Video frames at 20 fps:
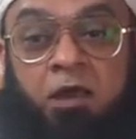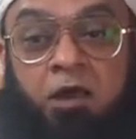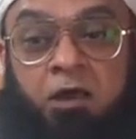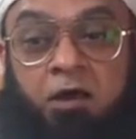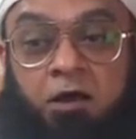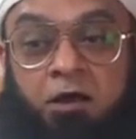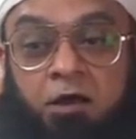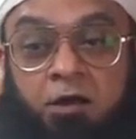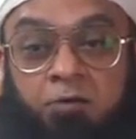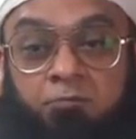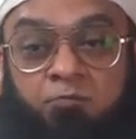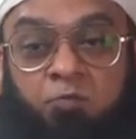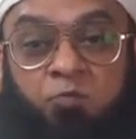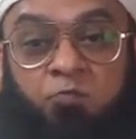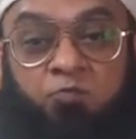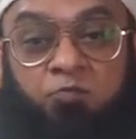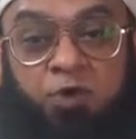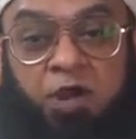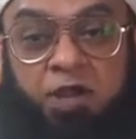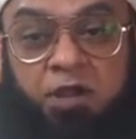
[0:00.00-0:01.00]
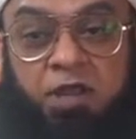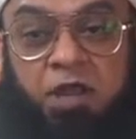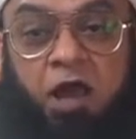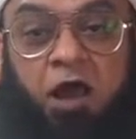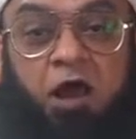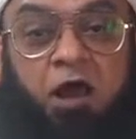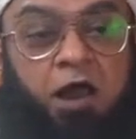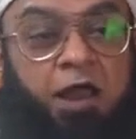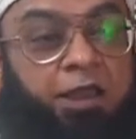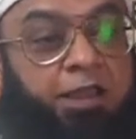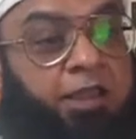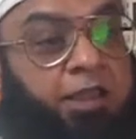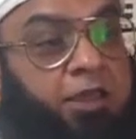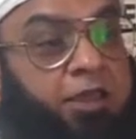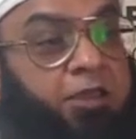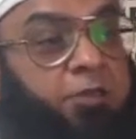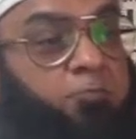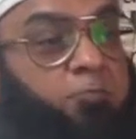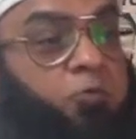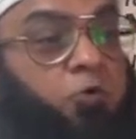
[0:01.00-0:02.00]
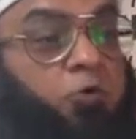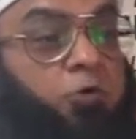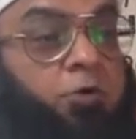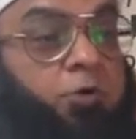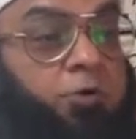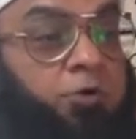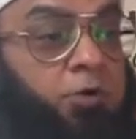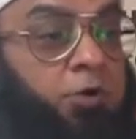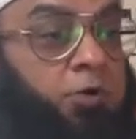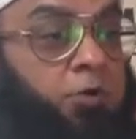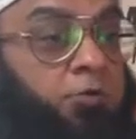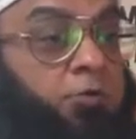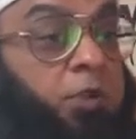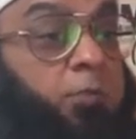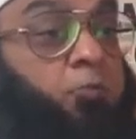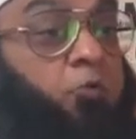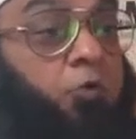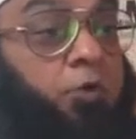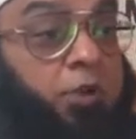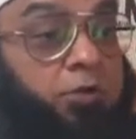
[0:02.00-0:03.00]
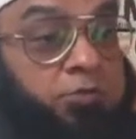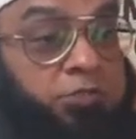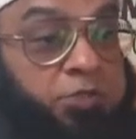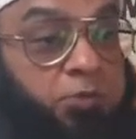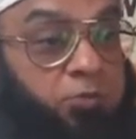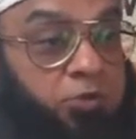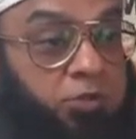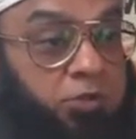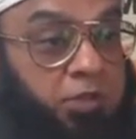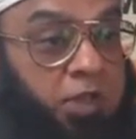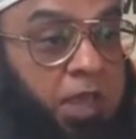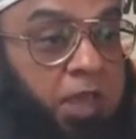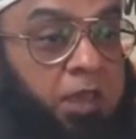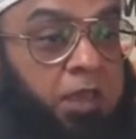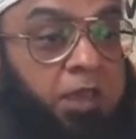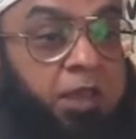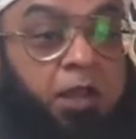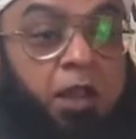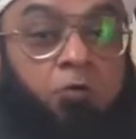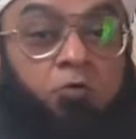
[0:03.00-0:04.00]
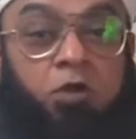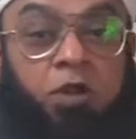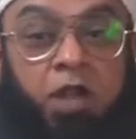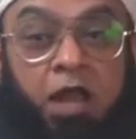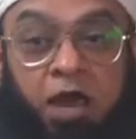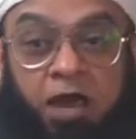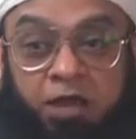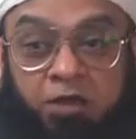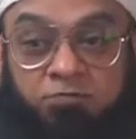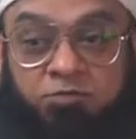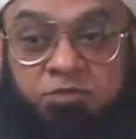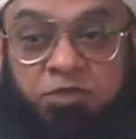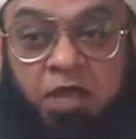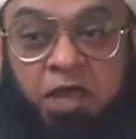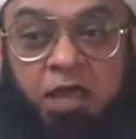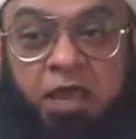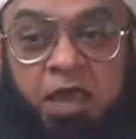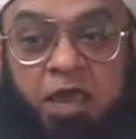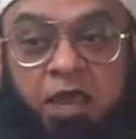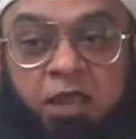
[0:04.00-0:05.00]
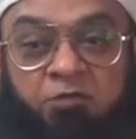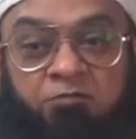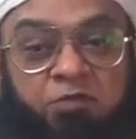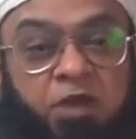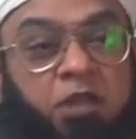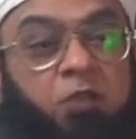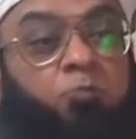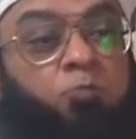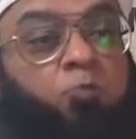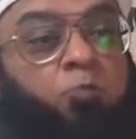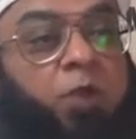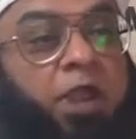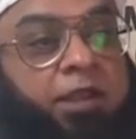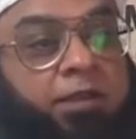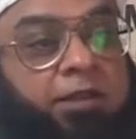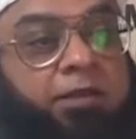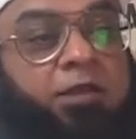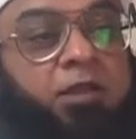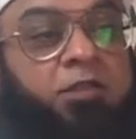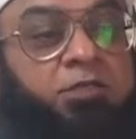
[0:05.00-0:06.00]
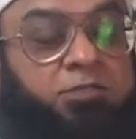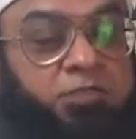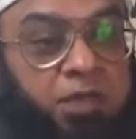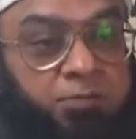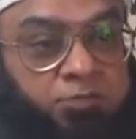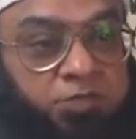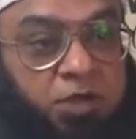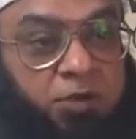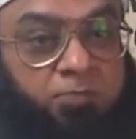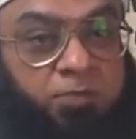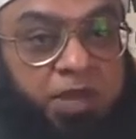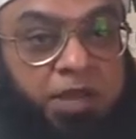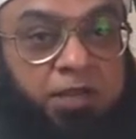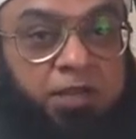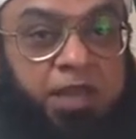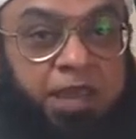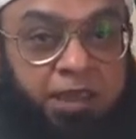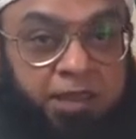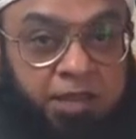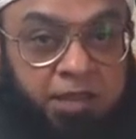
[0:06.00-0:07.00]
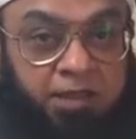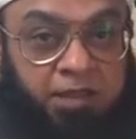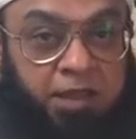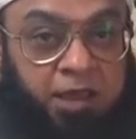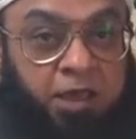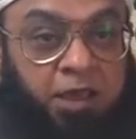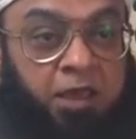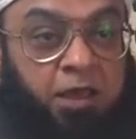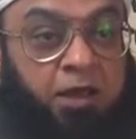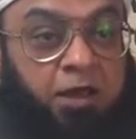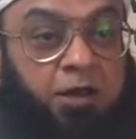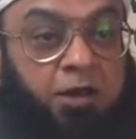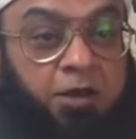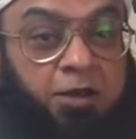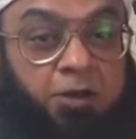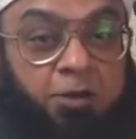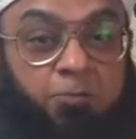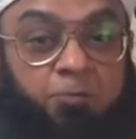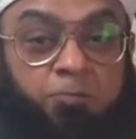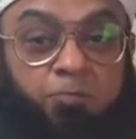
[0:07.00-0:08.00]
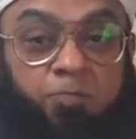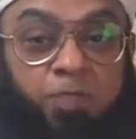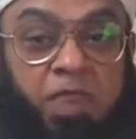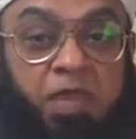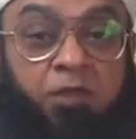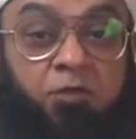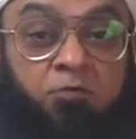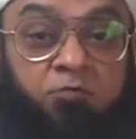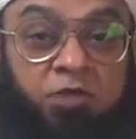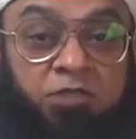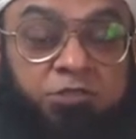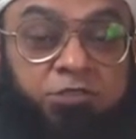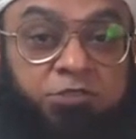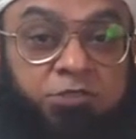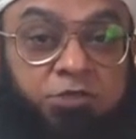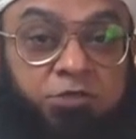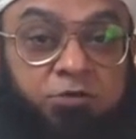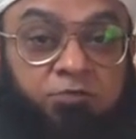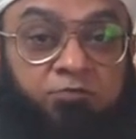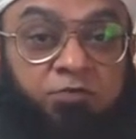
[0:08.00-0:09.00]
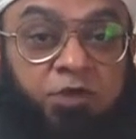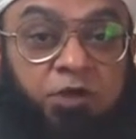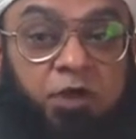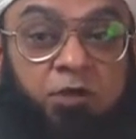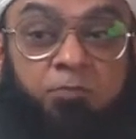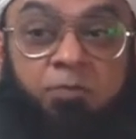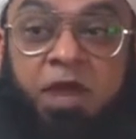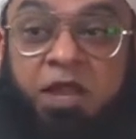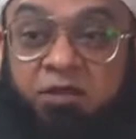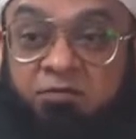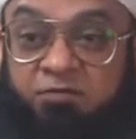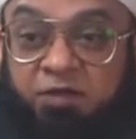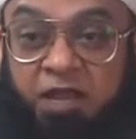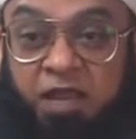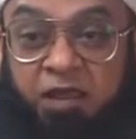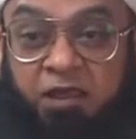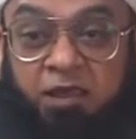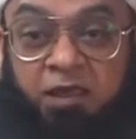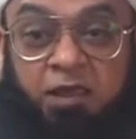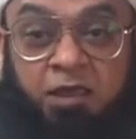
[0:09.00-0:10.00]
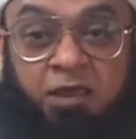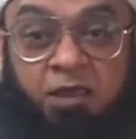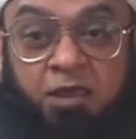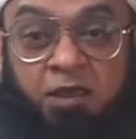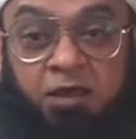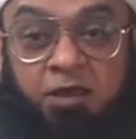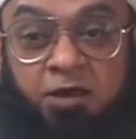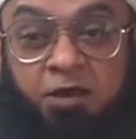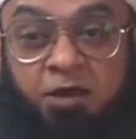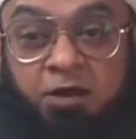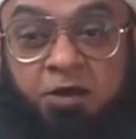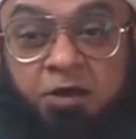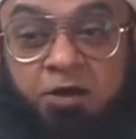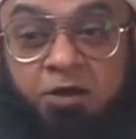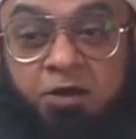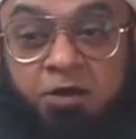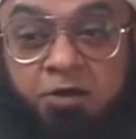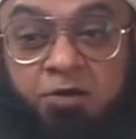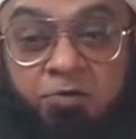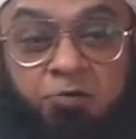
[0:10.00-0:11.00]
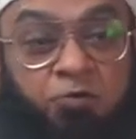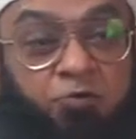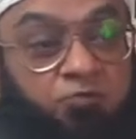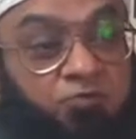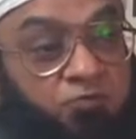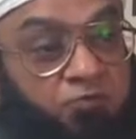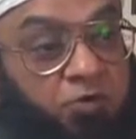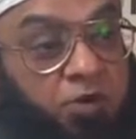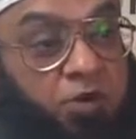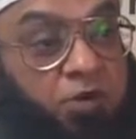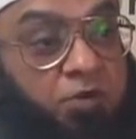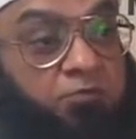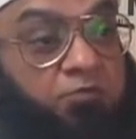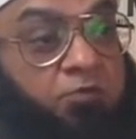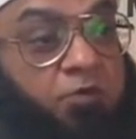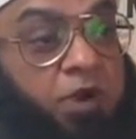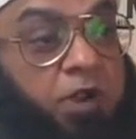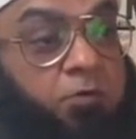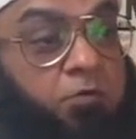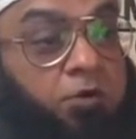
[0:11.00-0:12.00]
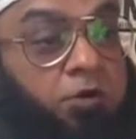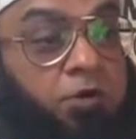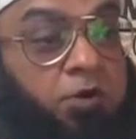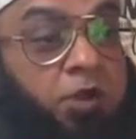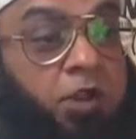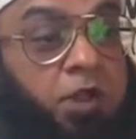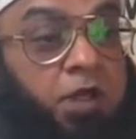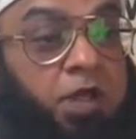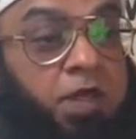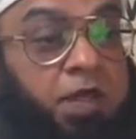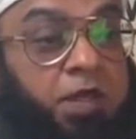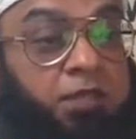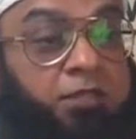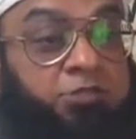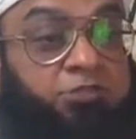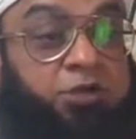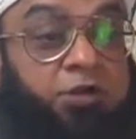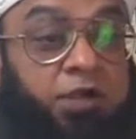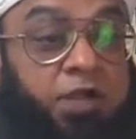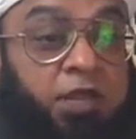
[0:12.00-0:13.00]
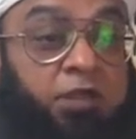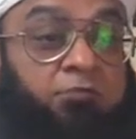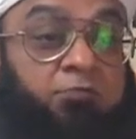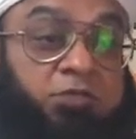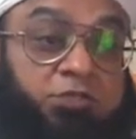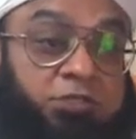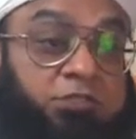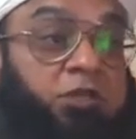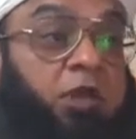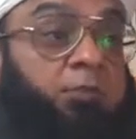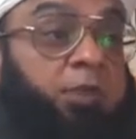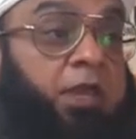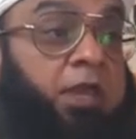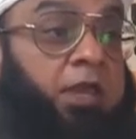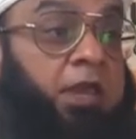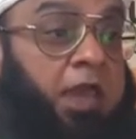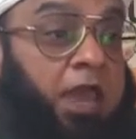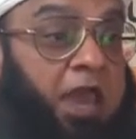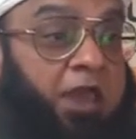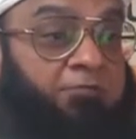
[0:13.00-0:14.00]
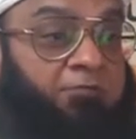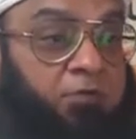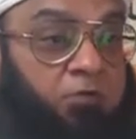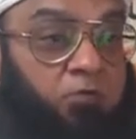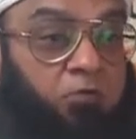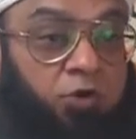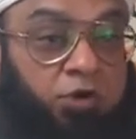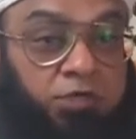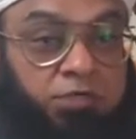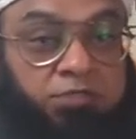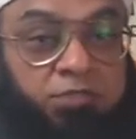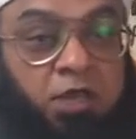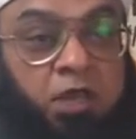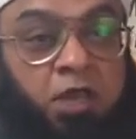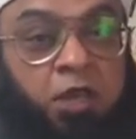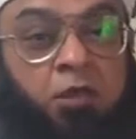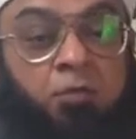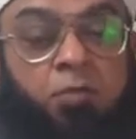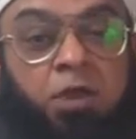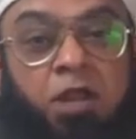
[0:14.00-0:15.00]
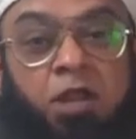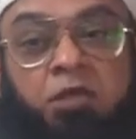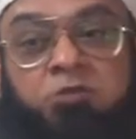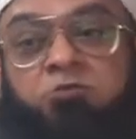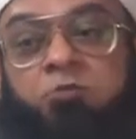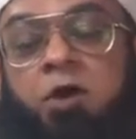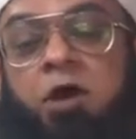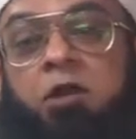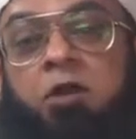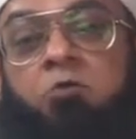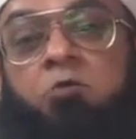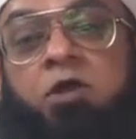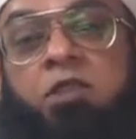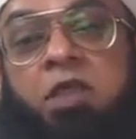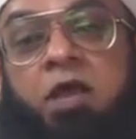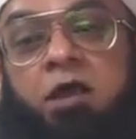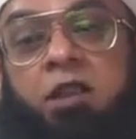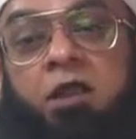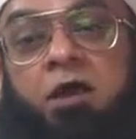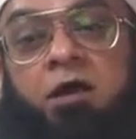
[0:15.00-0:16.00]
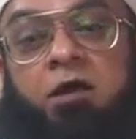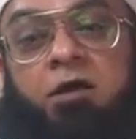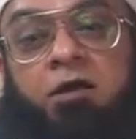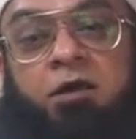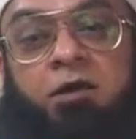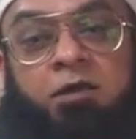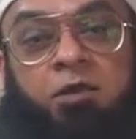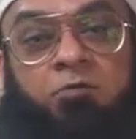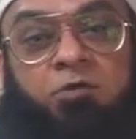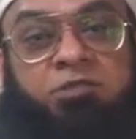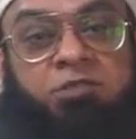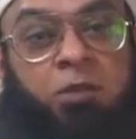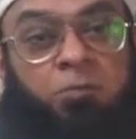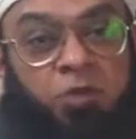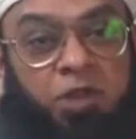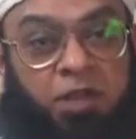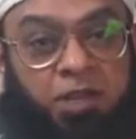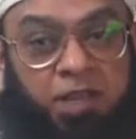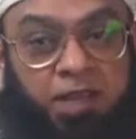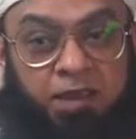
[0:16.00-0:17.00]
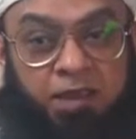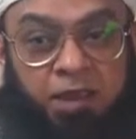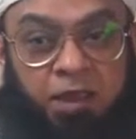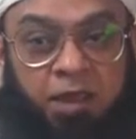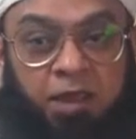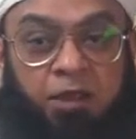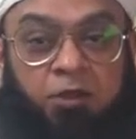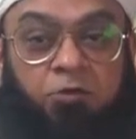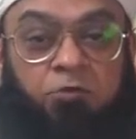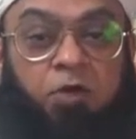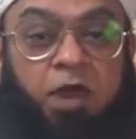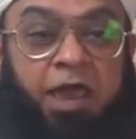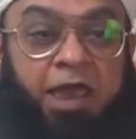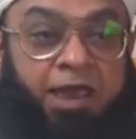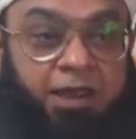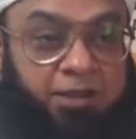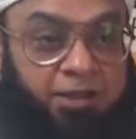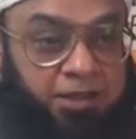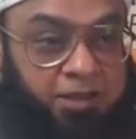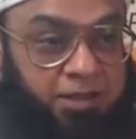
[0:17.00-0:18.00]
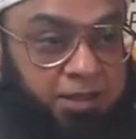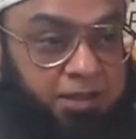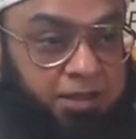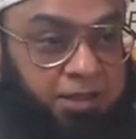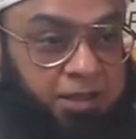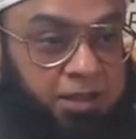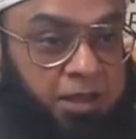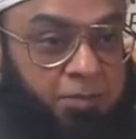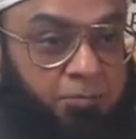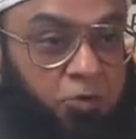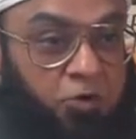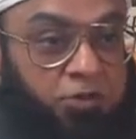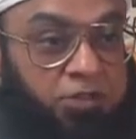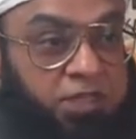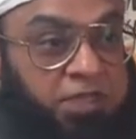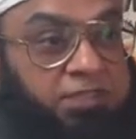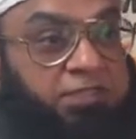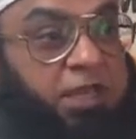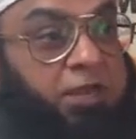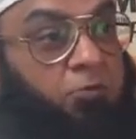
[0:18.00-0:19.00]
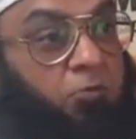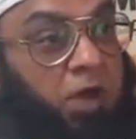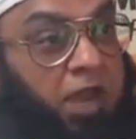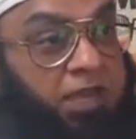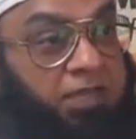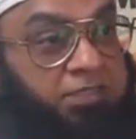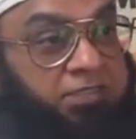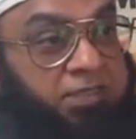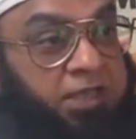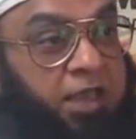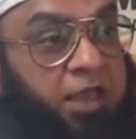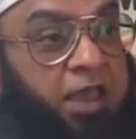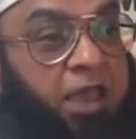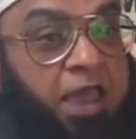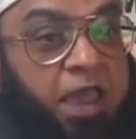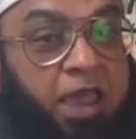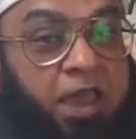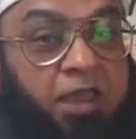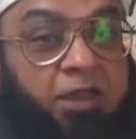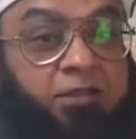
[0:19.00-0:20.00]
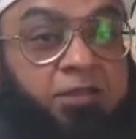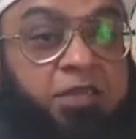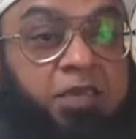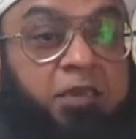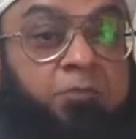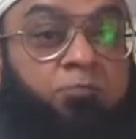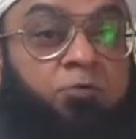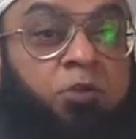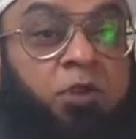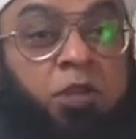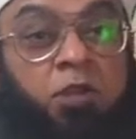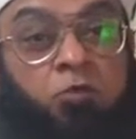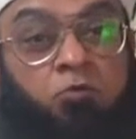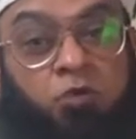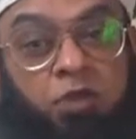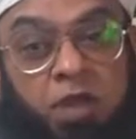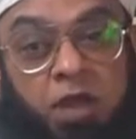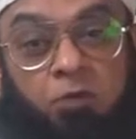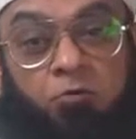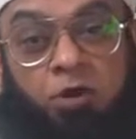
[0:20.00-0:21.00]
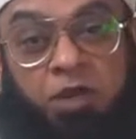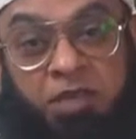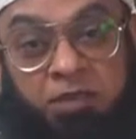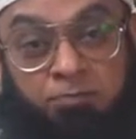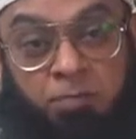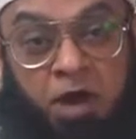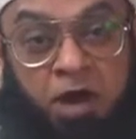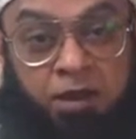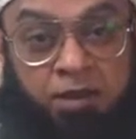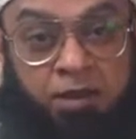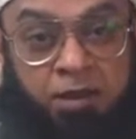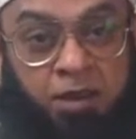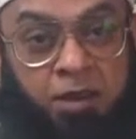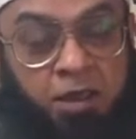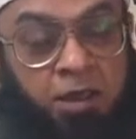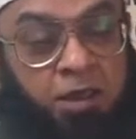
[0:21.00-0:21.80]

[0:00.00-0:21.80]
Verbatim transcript: Uh, very highly pro reproducible in our lives, and very practical steps are being taken um, in which uh, we are benefiting uh, for, for our a journey which is coming afterwards. May Allah subhanahu wa ta'ala give us ability to act upon these advice and keep renewing our iman.